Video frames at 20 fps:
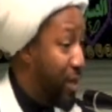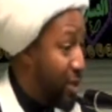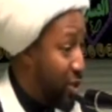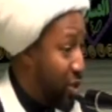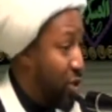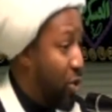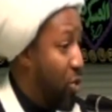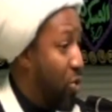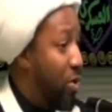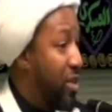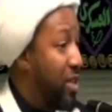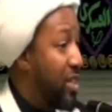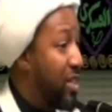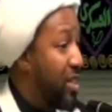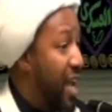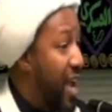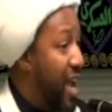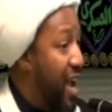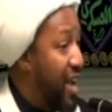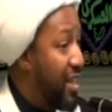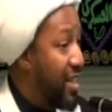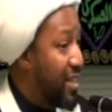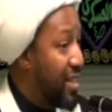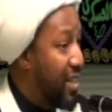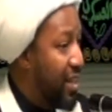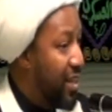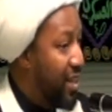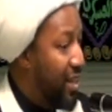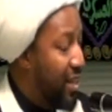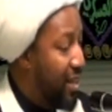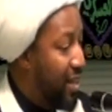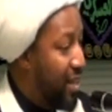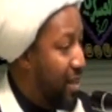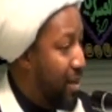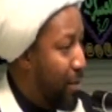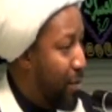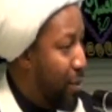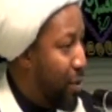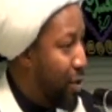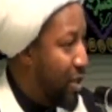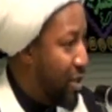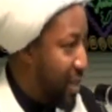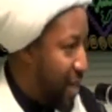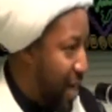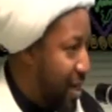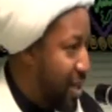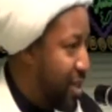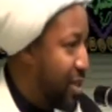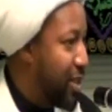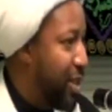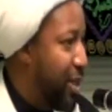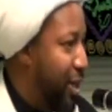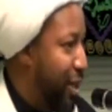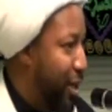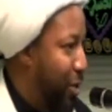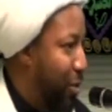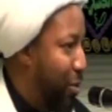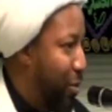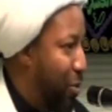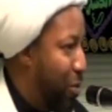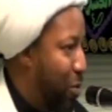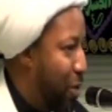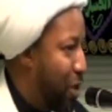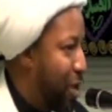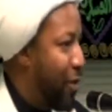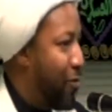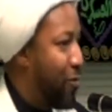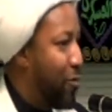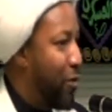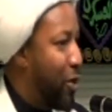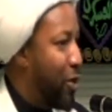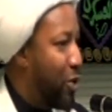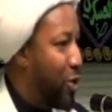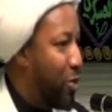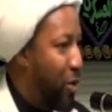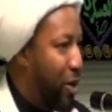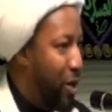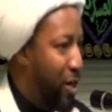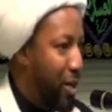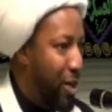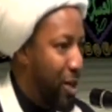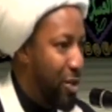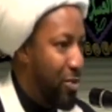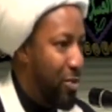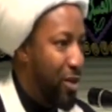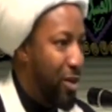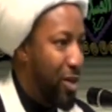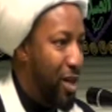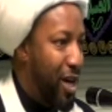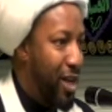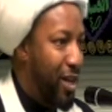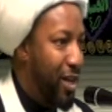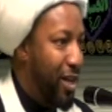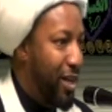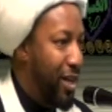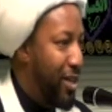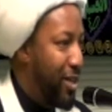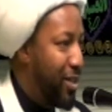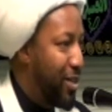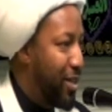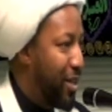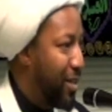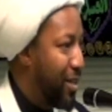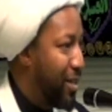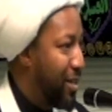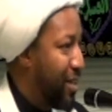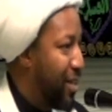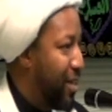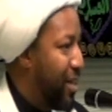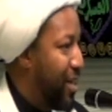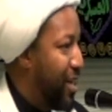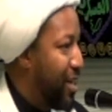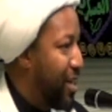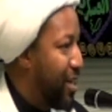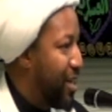This coincides precisely with that verse where in Allah subhanahu wa ta'ala he says